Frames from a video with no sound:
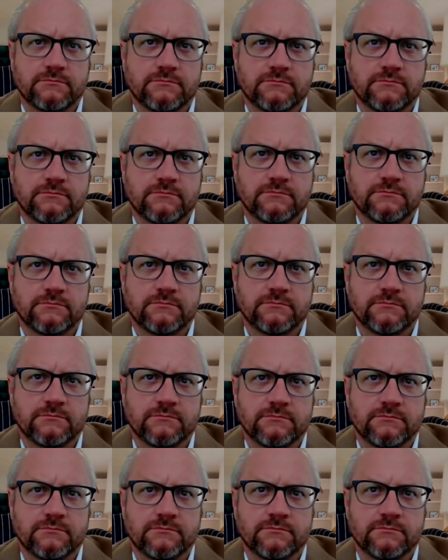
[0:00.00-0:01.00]

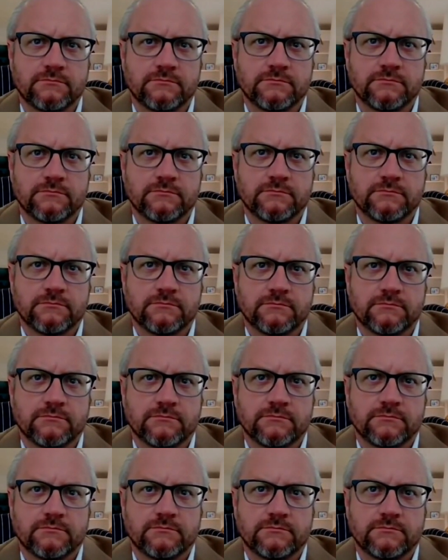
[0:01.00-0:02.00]

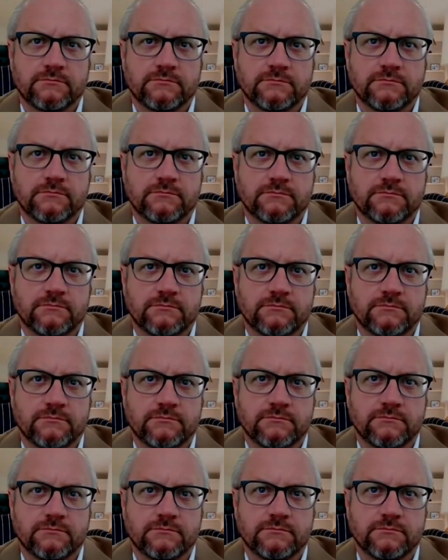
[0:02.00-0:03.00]

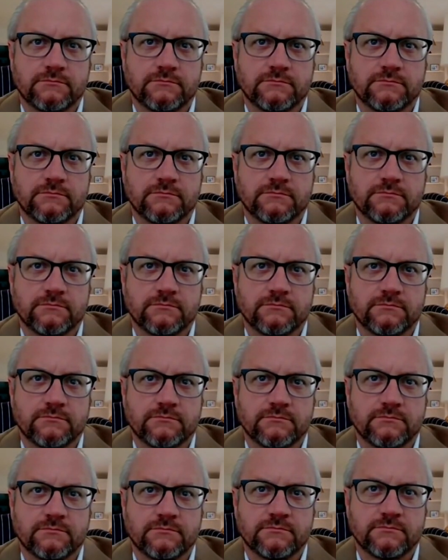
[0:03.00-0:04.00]

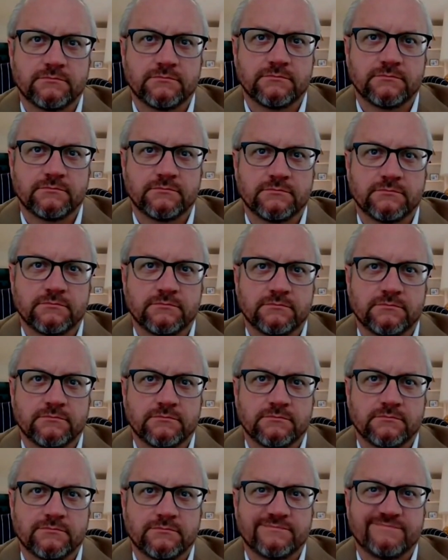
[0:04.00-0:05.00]

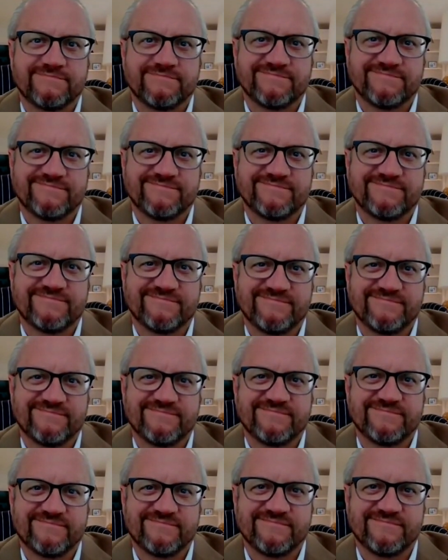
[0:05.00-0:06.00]

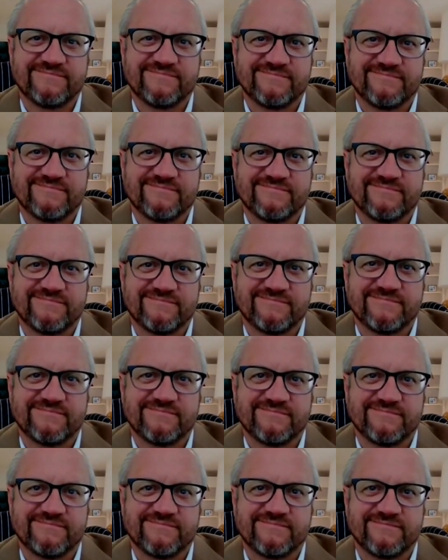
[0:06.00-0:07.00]

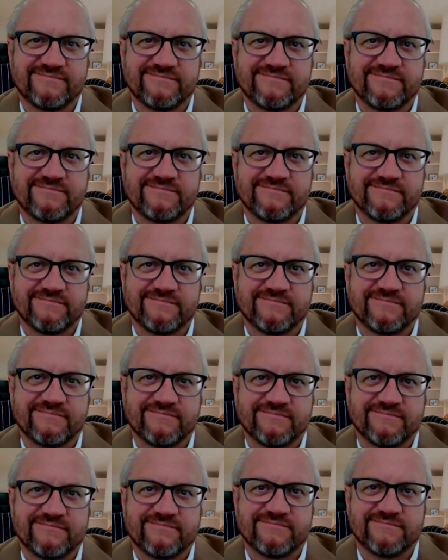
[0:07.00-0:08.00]
[no speech]